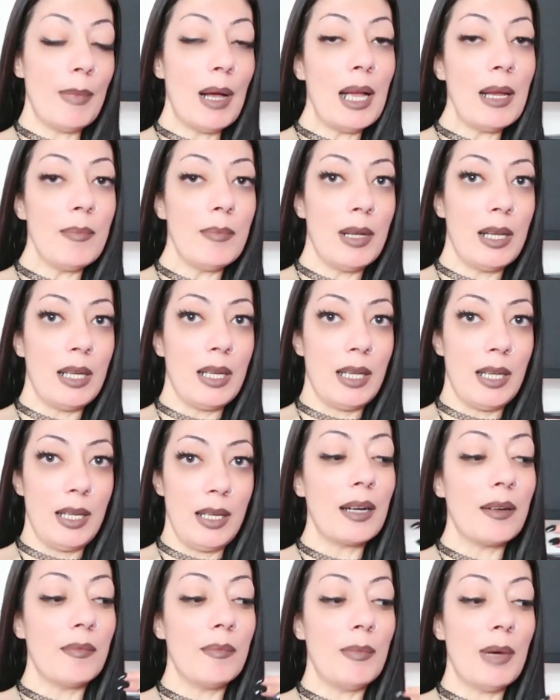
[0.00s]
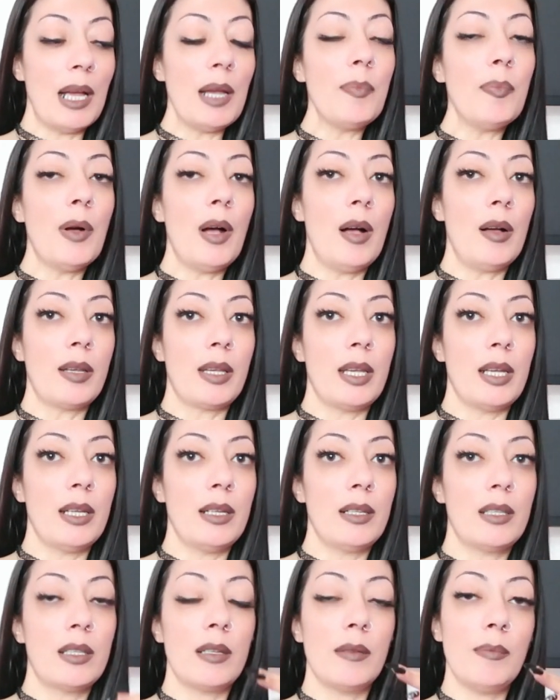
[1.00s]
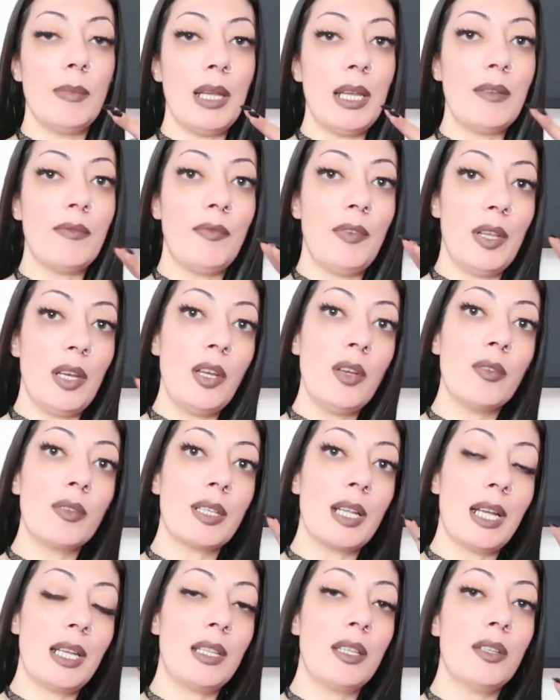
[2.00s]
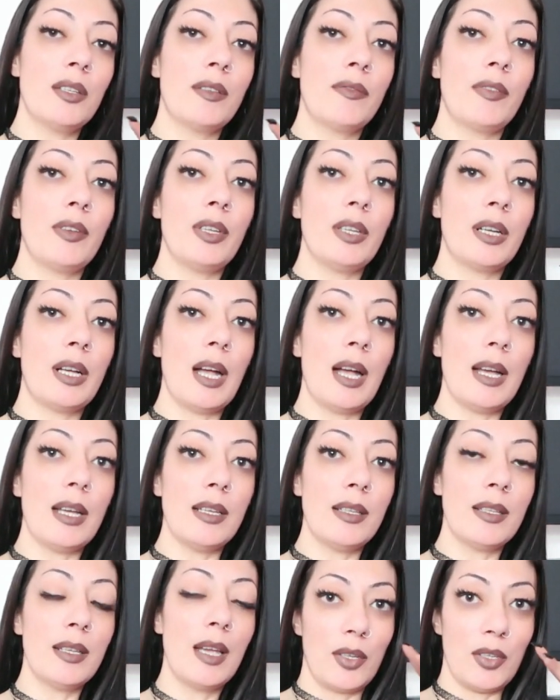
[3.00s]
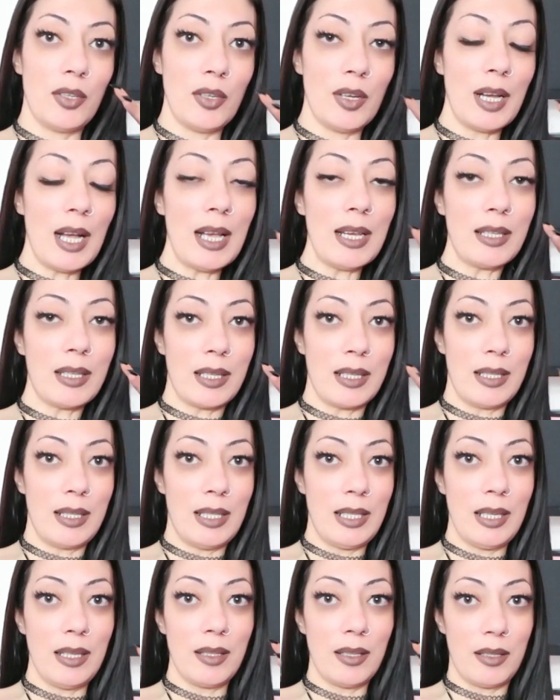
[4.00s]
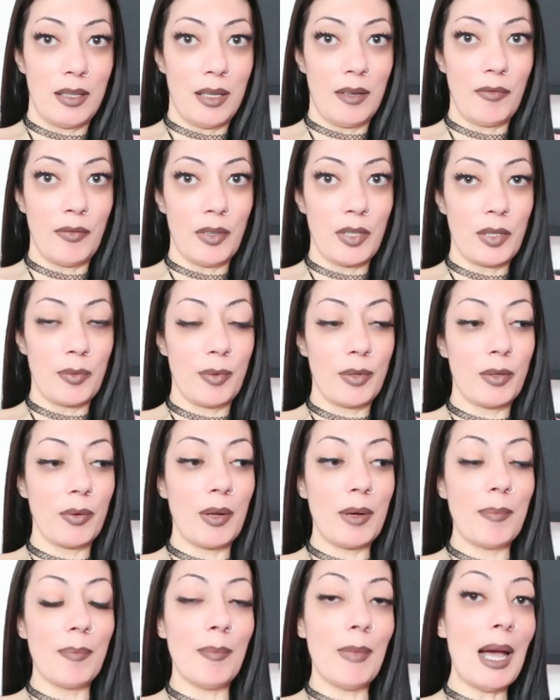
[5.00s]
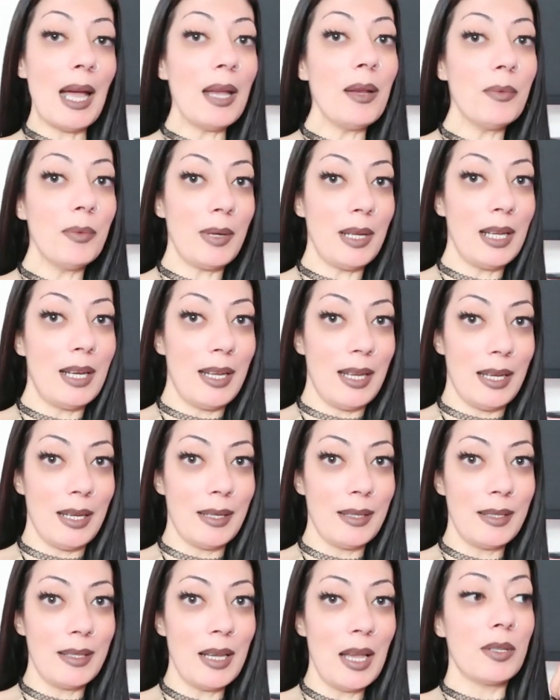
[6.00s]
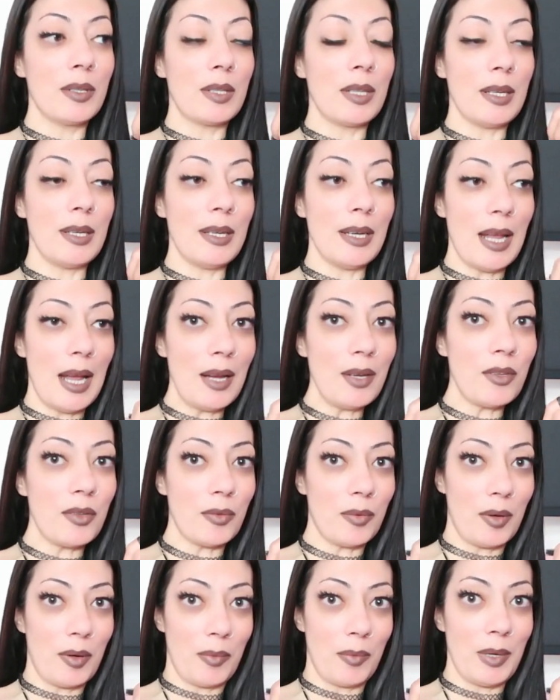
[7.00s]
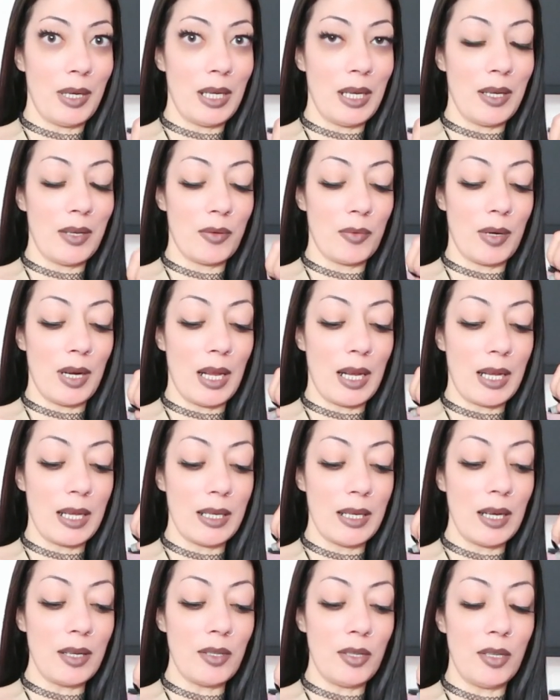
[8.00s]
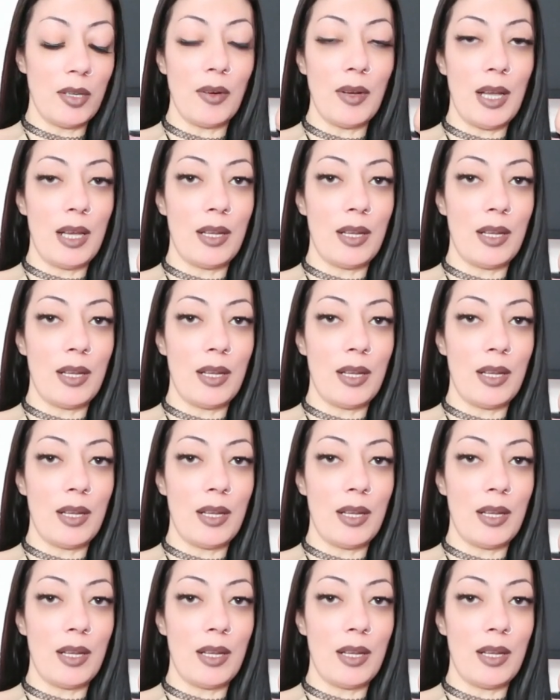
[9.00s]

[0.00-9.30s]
my money out of my pocket to make videos like this for you guys. So you guys can see the difference between my readings, which is the natural readings when I connect to your